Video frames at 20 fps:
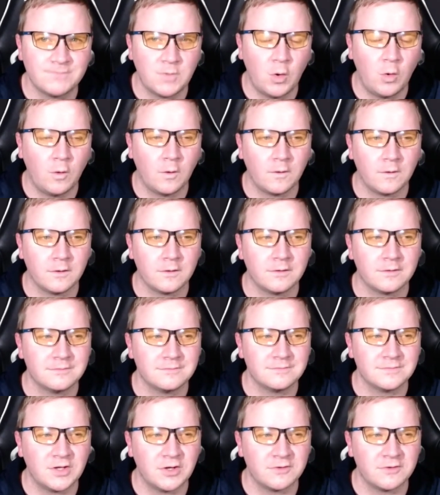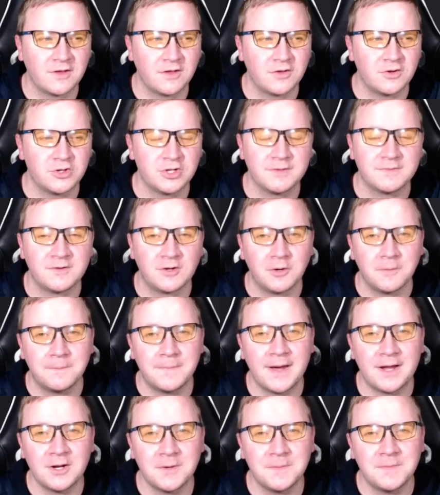Or there's other ships that are
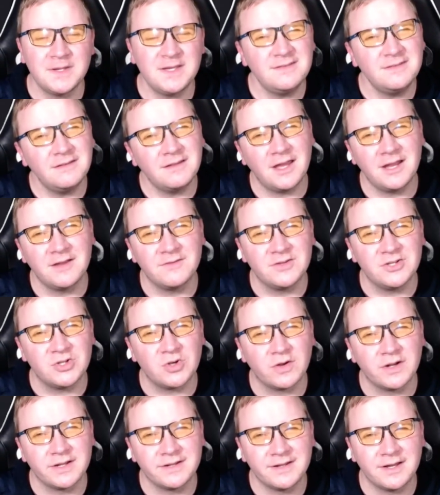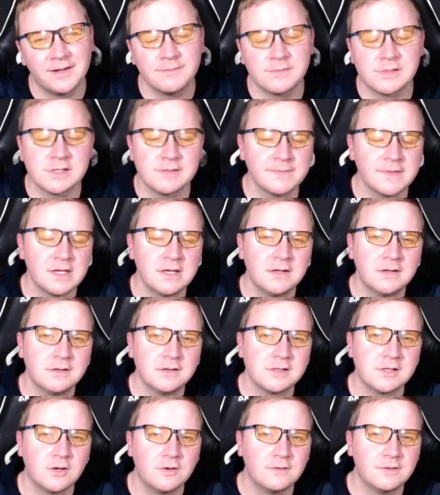better, but you still kind of enjoy it at times.
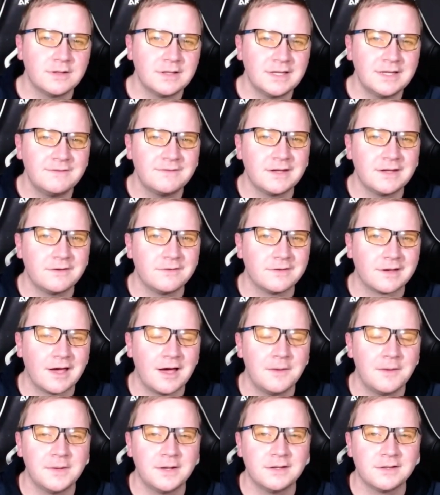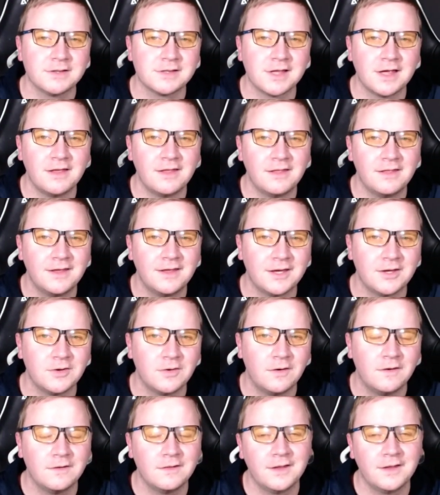So leave it down in the comments. Thank
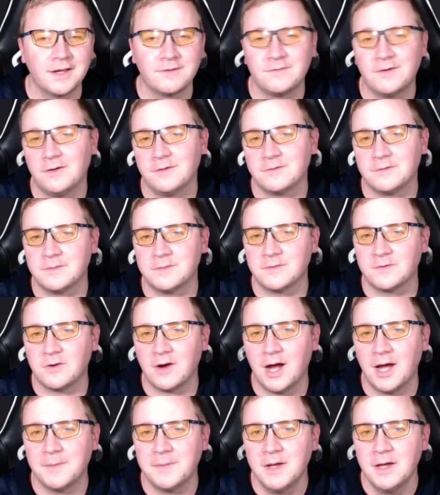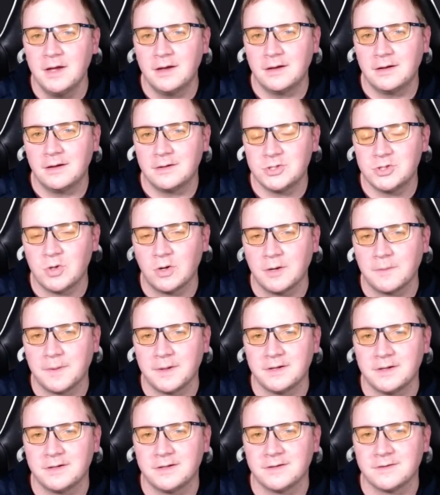you all. Like, follow, subscribe, join up
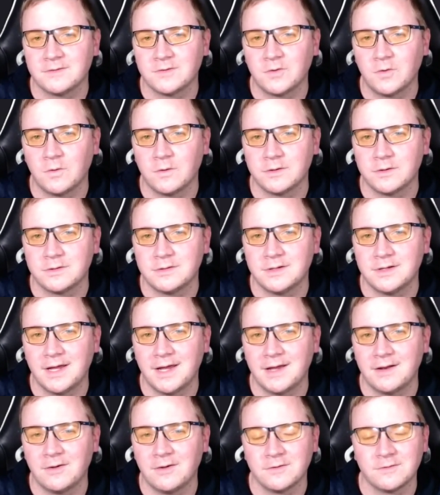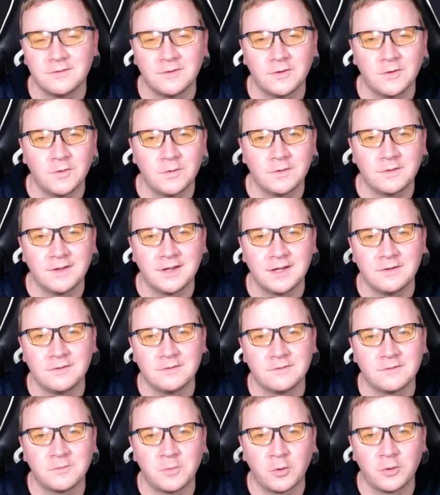on Discord, and also thank you
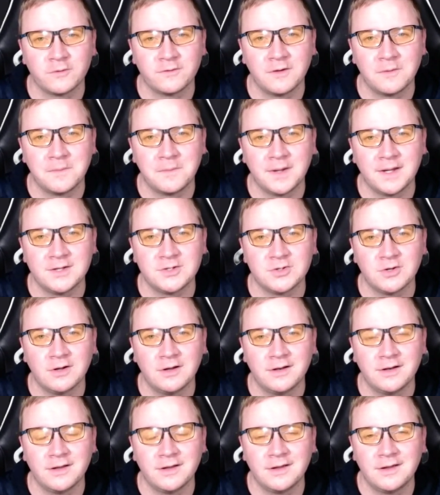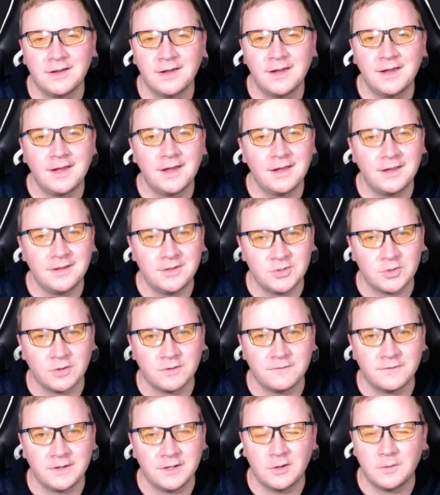to supporters on Patreon. Enjoy
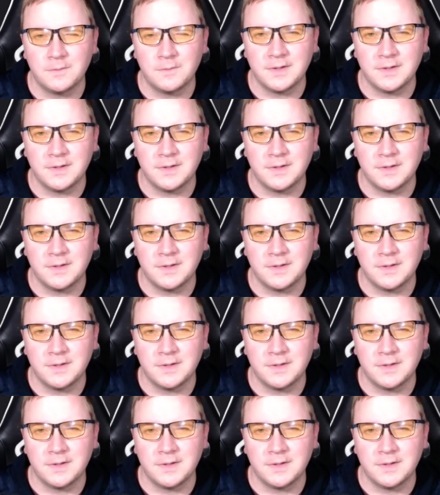the video.